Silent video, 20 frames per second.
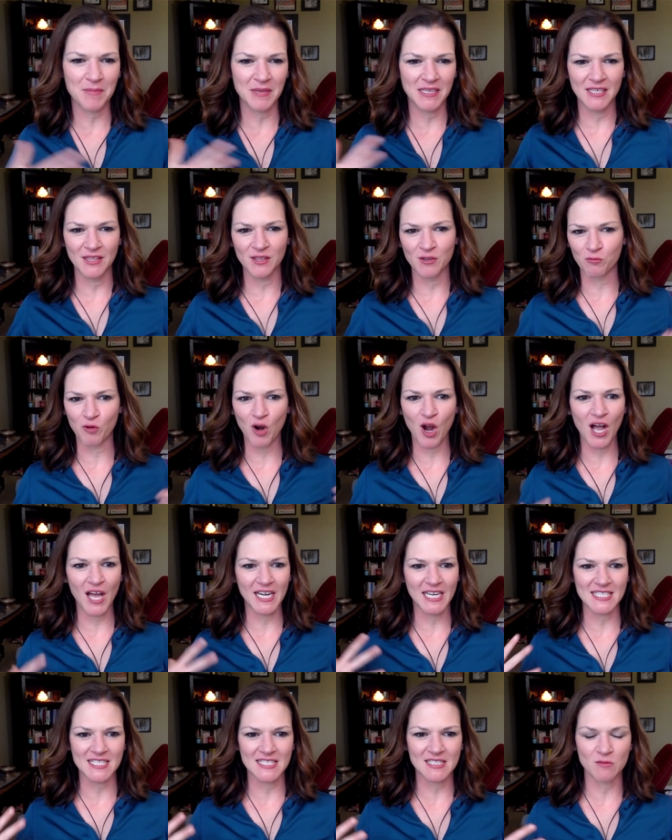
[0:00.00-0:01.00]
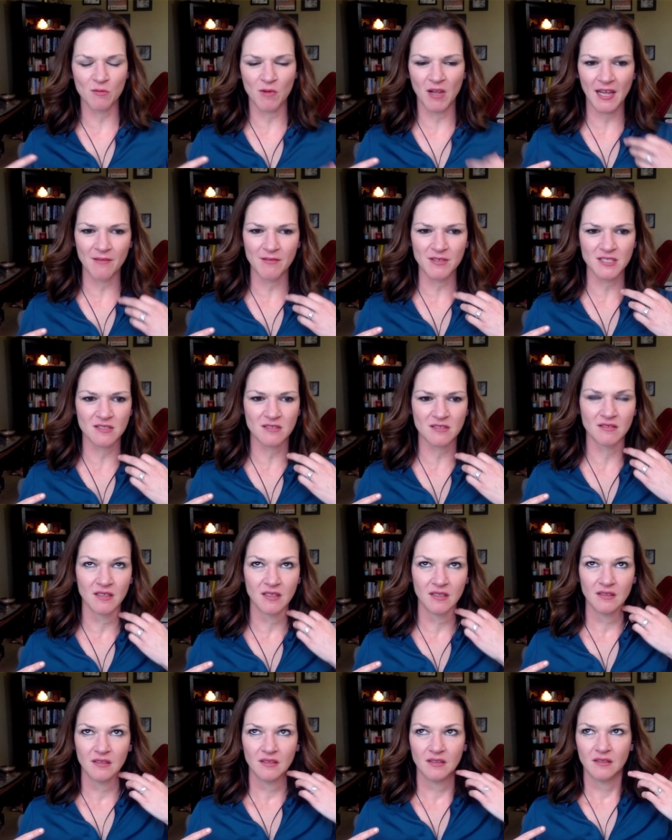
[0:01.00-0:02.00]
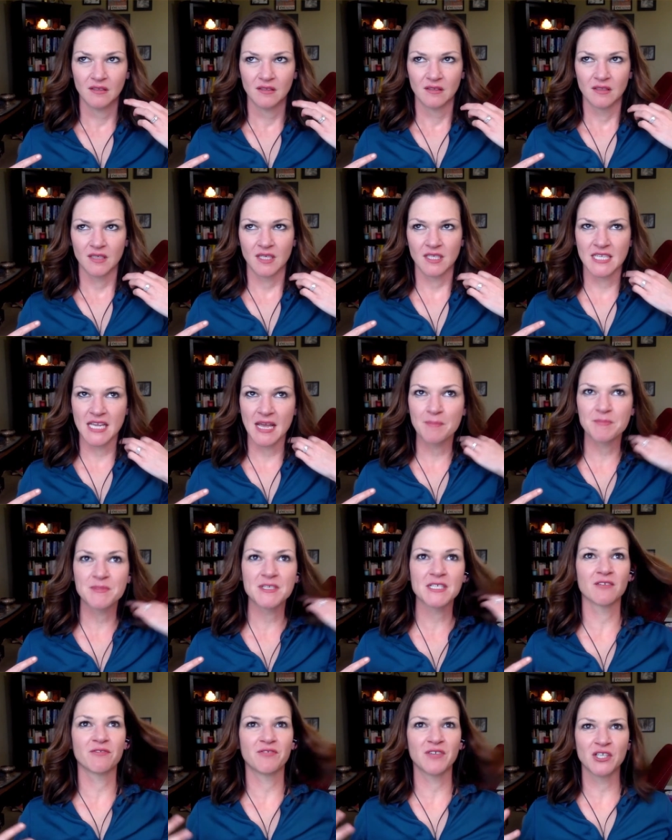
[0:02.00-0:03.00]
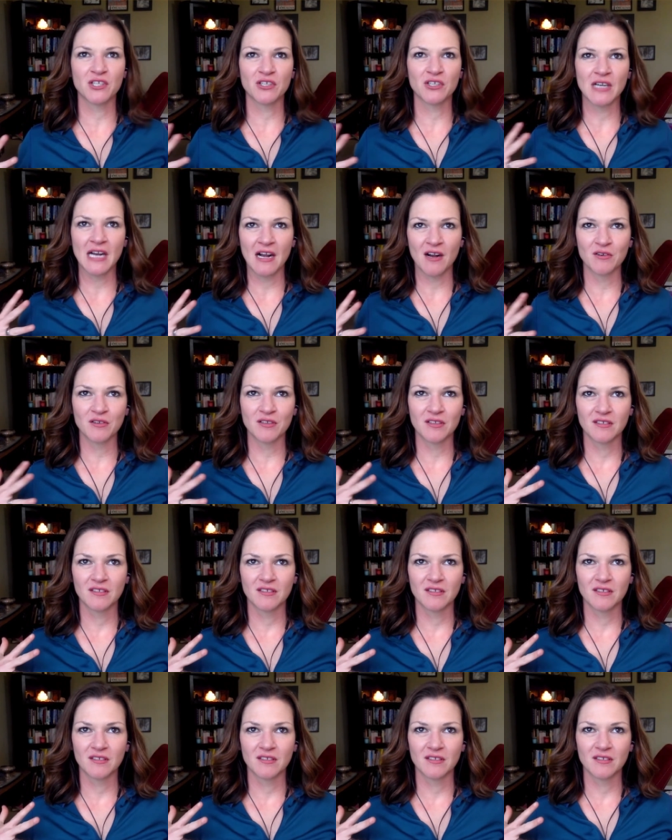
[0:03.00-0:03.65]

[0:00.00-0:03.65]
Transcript: in the rawness while I was attempting to figure out